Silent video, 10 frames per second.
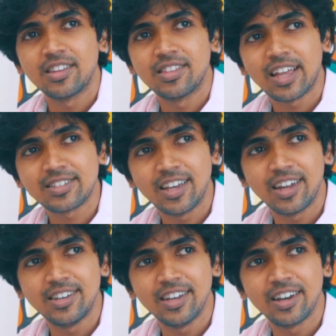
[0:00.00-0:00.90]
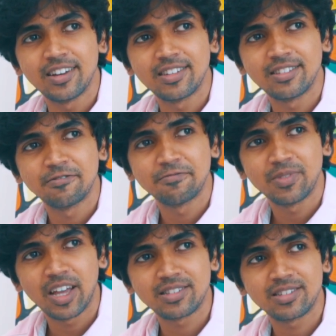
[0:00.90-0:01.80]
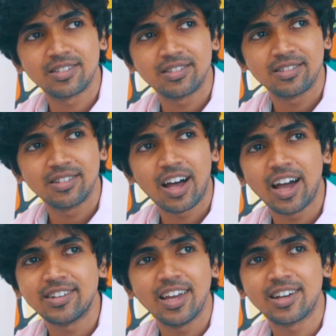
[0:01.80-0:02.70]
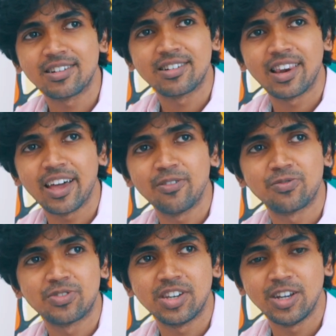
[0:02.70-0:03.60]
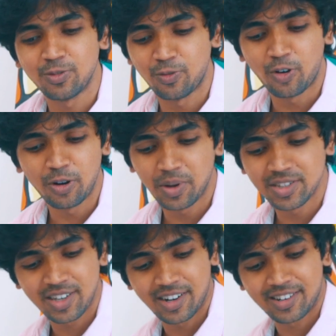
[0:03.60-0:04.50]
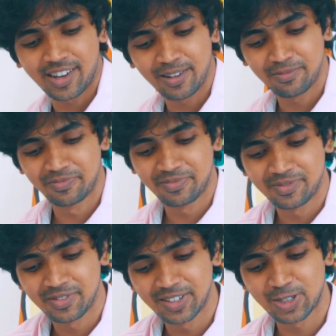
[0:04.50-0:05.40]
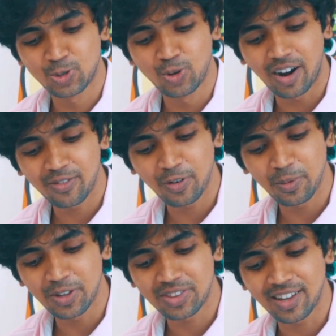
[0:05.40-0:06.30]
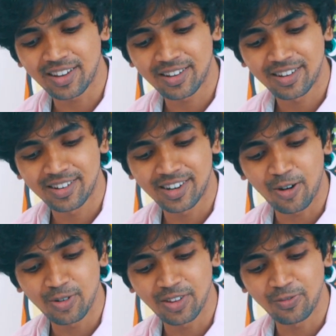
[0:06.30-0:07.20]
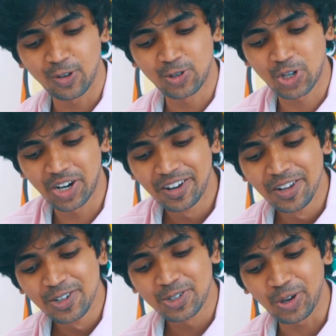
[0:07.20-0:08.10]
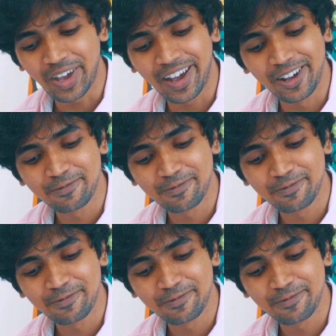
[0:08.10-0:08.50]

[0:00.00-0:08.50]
That's the idea. I take life 3 to 4 months at a time. It's too hard for me to think down in the future. So yeah.